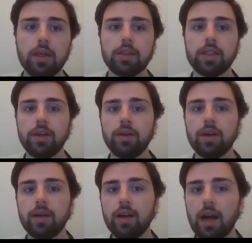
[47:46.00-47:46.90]
So
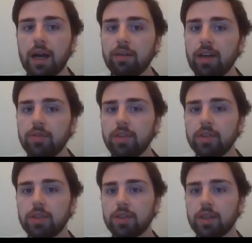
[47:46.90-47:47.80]
ad
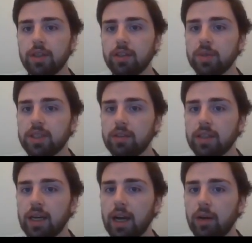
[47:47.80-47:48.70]
relevance, so it comes down
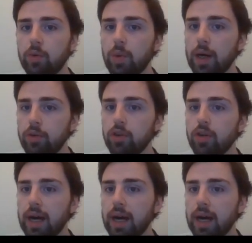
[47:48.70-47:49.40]
to how well your